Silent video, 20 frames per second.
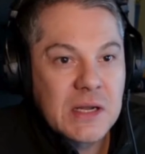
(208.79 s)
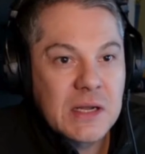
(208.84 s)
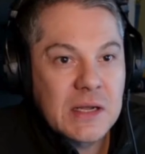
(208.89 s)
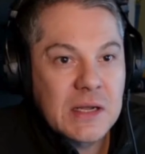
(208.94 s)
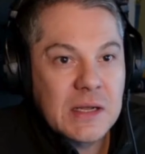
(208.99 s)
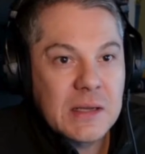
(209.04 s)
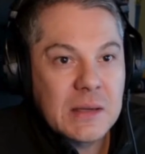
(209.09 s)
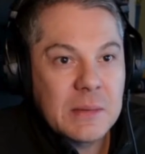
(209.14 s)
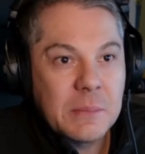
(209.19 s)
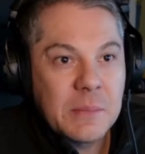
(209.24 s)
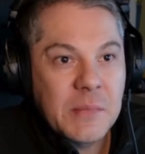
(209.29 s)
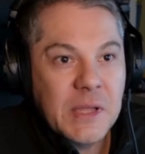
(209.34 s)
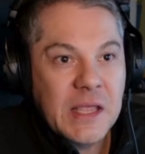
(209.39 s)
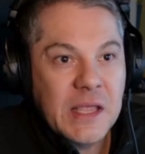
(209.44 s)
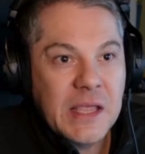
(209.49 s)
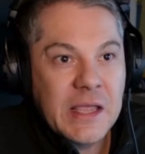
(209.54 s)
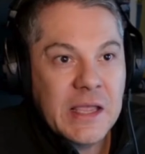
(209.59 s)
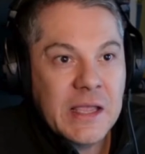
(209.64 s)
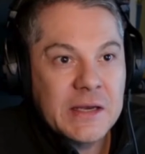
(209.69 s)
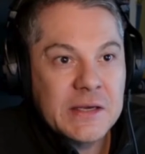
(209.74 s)

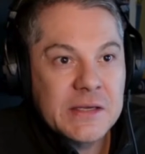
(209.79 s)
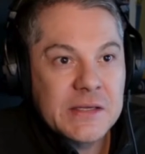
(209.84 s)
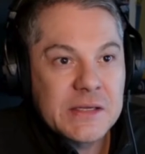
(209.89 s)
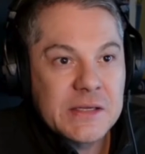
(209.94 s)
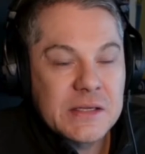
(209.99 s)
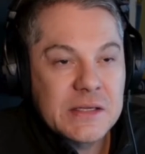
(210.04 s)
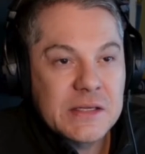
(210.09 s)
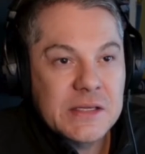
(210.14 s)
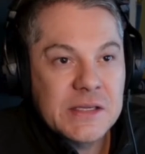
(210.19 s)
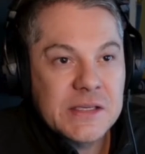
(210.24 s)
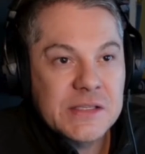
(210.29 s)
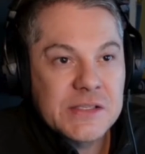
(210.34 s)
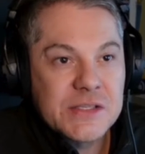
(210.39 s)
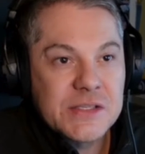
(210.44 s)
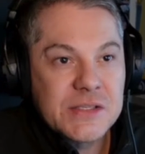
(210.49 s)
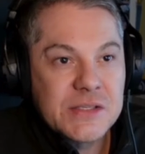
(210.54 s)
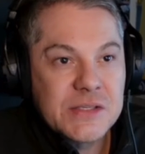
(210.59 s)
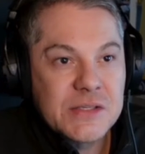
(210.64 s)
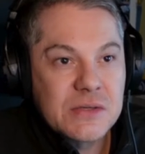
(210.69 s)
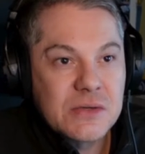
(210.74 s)
and
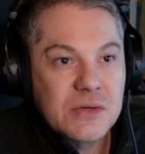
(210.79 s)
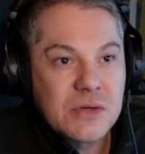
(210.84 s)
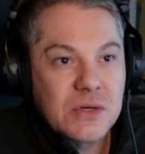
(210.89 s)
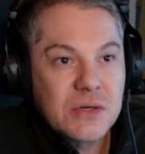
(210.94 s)
it's